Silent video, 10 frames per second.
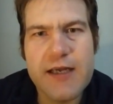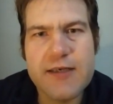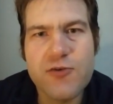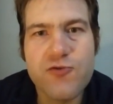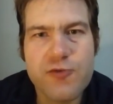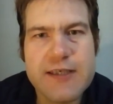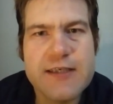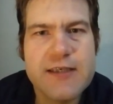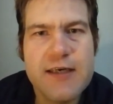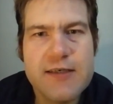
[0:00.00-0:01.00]
a
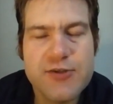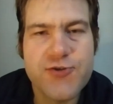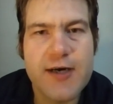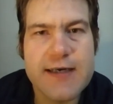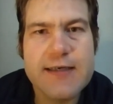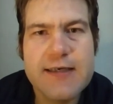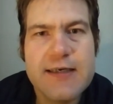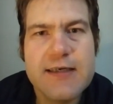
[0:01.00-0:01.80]
green drink